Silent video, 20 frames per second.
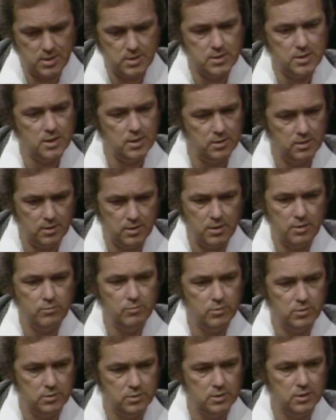He said that
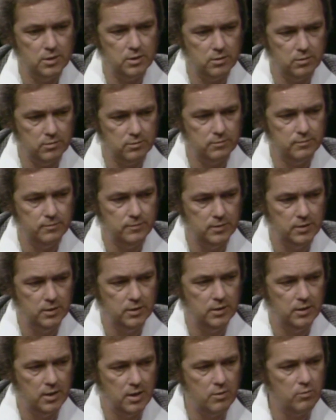
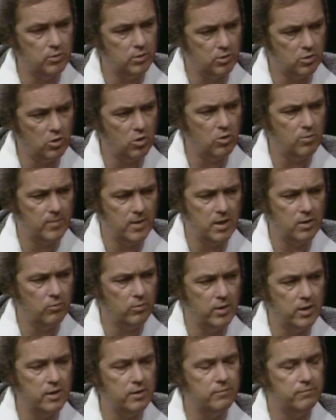he would call my
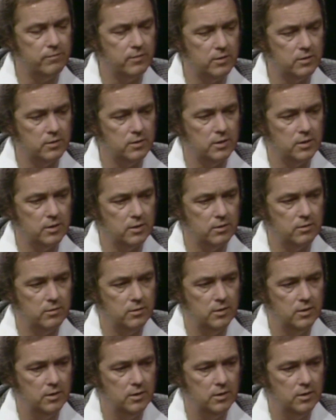wife, and